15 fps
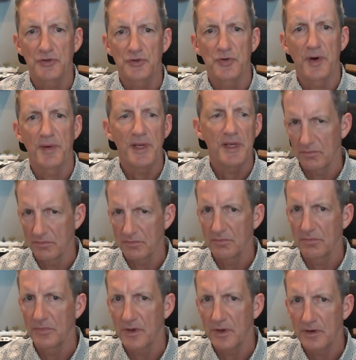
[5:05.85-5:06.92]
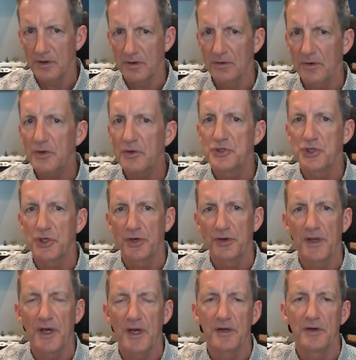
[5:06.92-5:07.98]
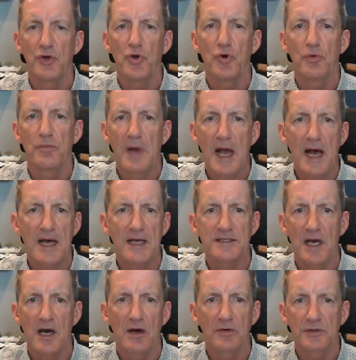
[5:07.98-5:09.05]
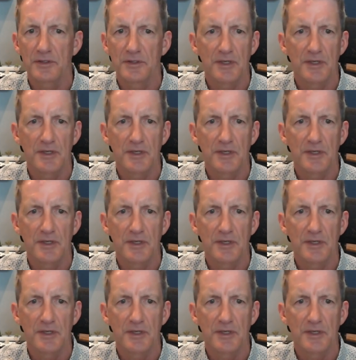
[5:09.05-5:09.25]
Saremi. The literature that Noom has out